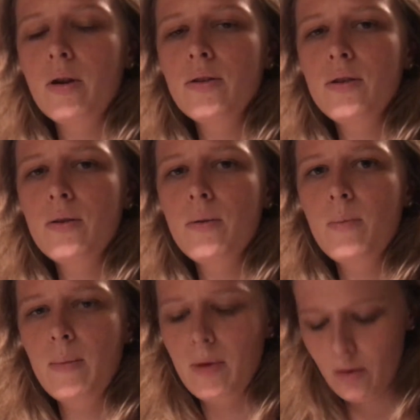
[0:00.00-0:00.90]
also
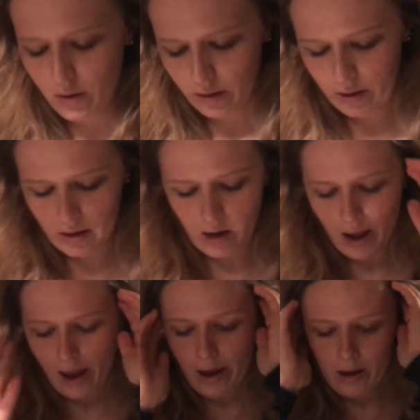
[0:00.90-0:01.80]
maybe look
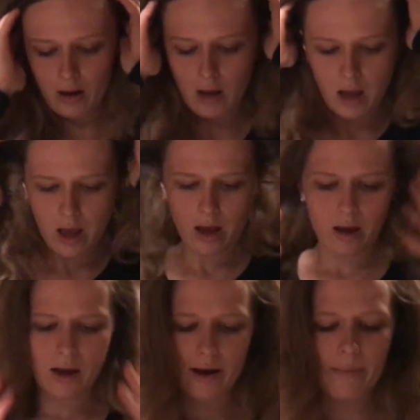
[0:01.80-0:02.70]
at,
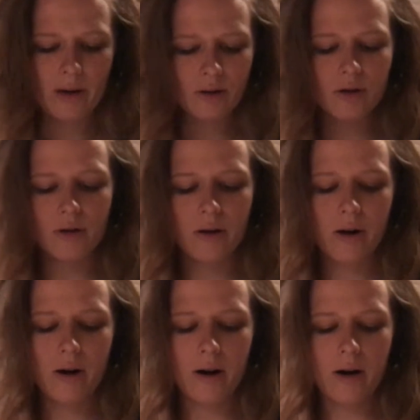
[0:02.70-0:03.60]
I'm not
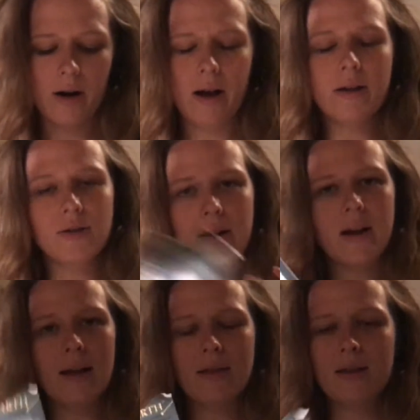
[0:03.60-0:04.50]
sure, so I
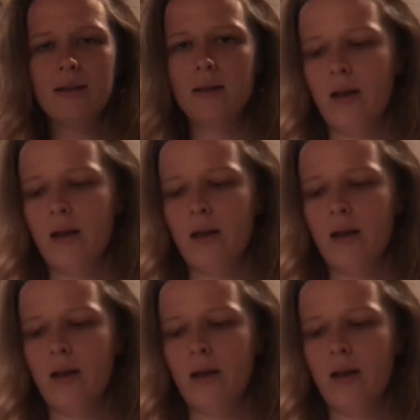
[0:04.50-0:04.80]
got this